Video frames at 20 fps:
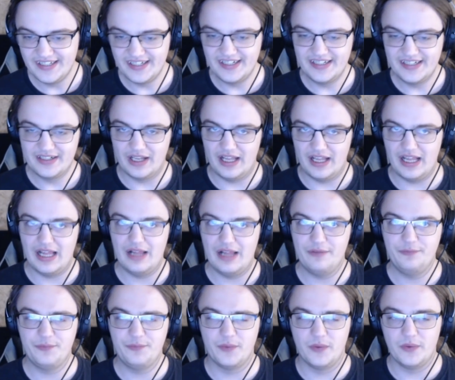
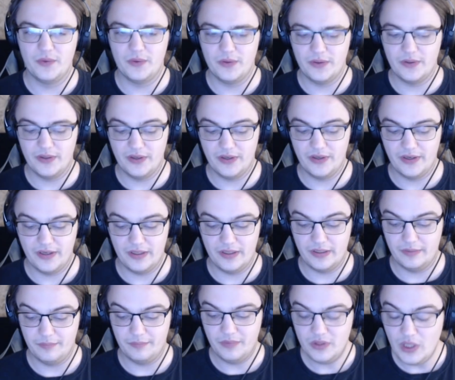
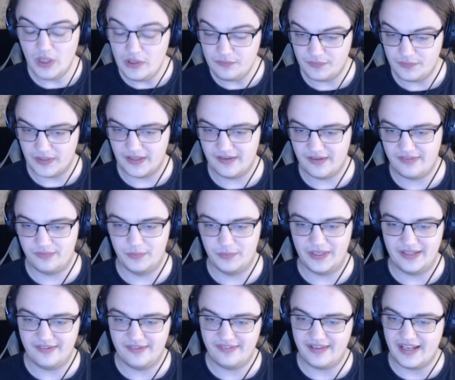For conflicts,
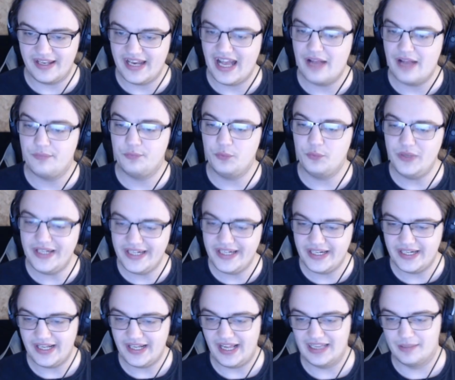we instead have
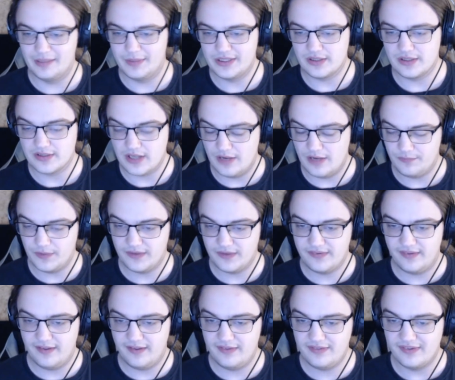3 elemental
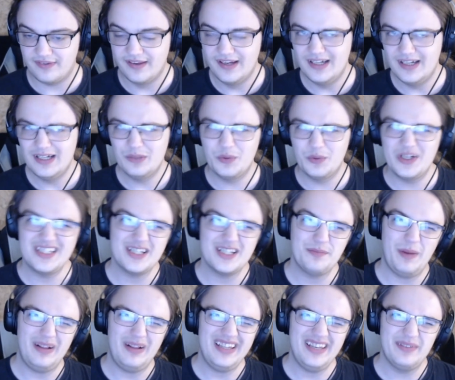conflicts, which is
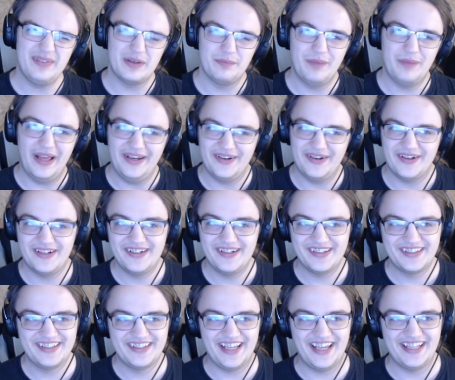probably even better
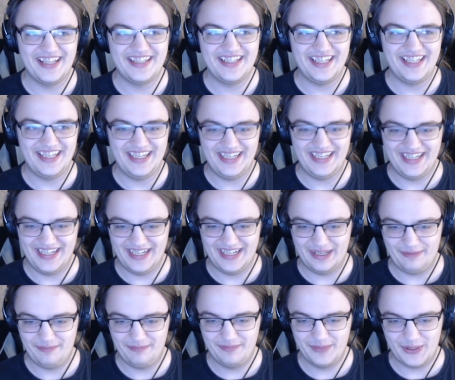than
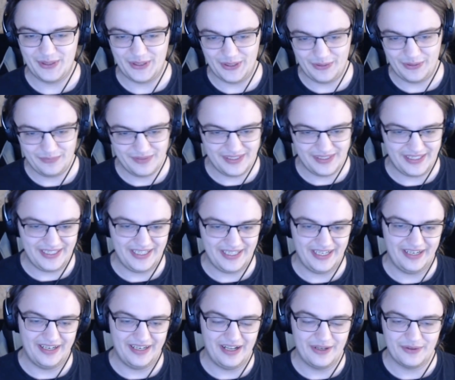the,
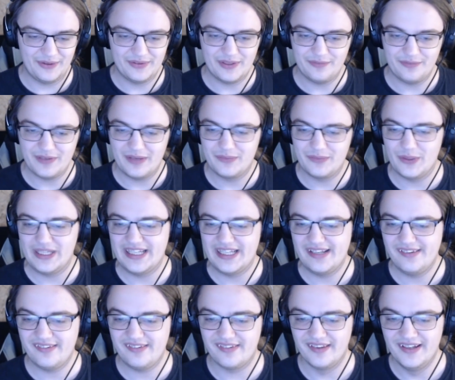the other tier 5
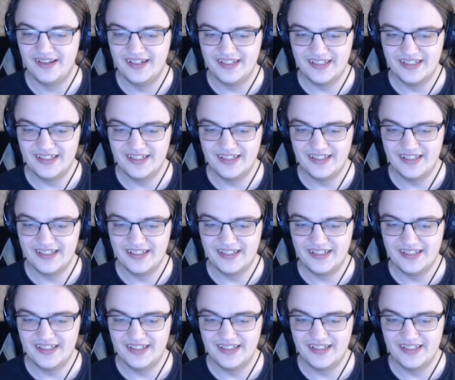dwellings.